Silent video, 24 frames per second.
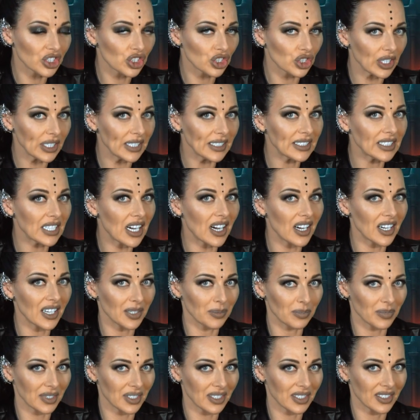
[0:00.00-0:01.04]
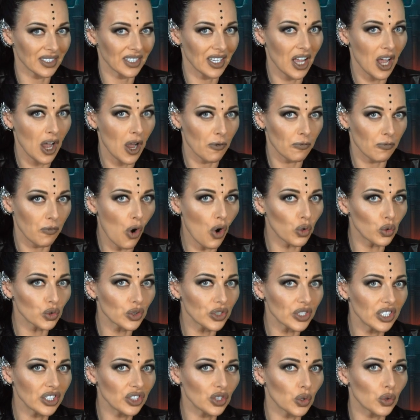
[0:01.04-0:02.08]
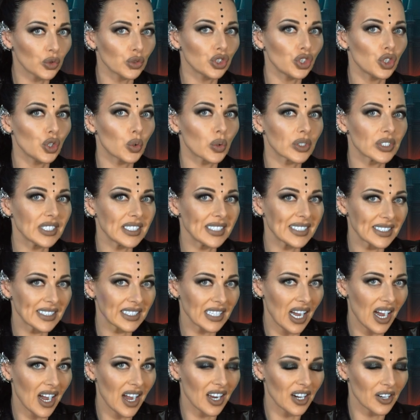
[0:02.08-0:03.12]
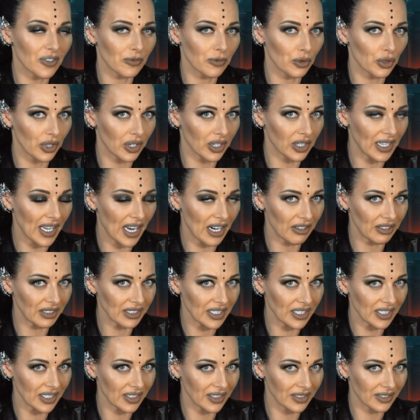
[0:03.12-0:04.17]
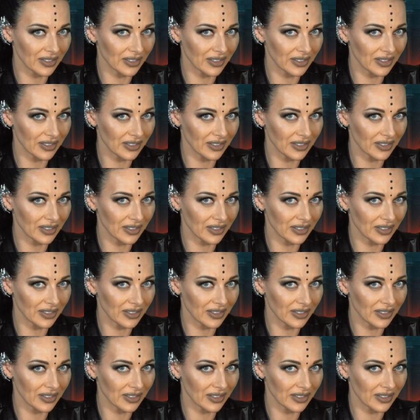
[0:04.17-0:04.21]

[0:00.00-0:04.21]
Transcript: 3 times, focusing on your desire for clarity.